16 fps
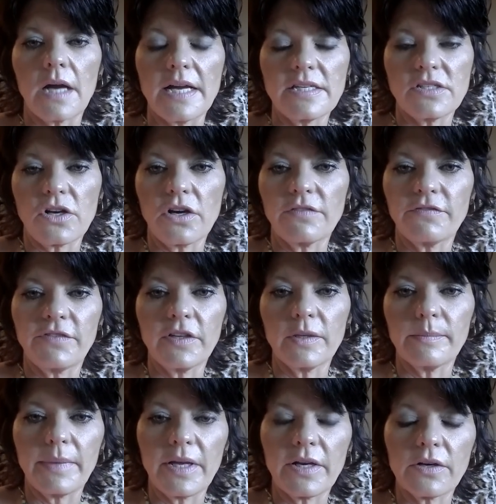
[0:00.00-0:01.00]
I started
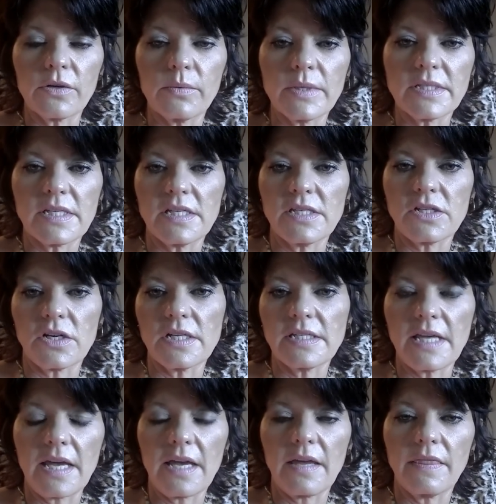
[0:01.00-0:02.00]
feeling better once I started
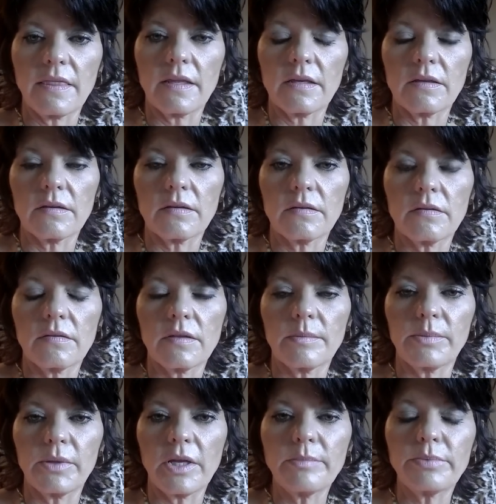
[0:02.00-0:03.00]
taking the
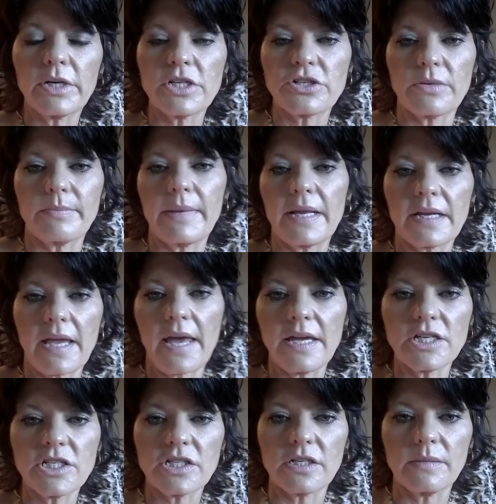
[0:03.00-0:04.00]
blood pressure
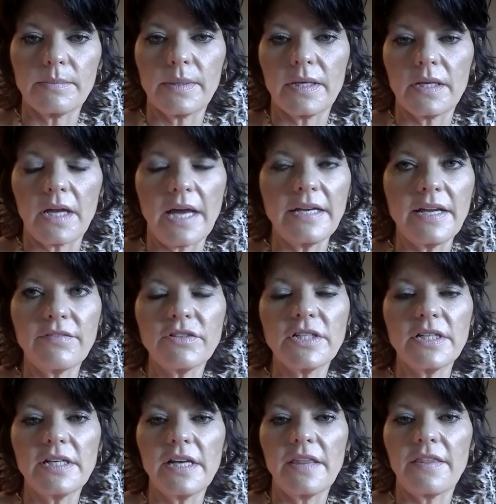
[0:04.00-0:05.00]
medication, but I never
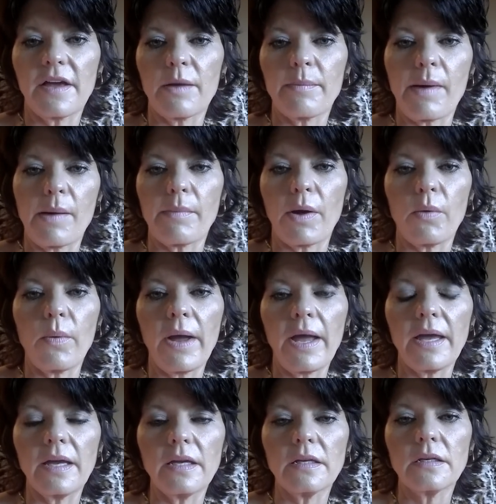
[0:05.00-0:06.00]
did anything about my
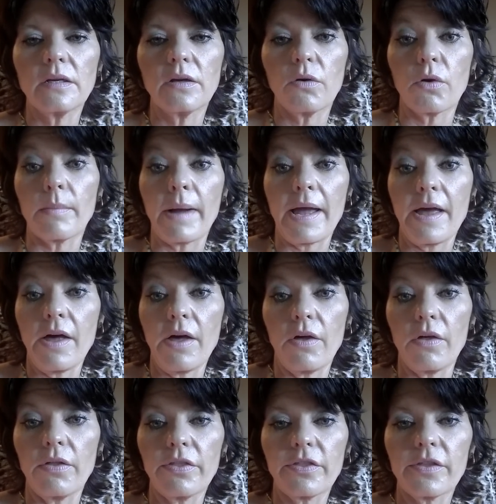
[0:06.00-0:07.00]
weight or my
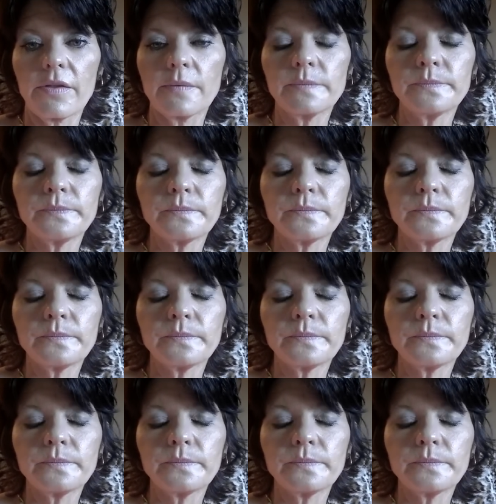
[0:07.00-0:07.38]
health.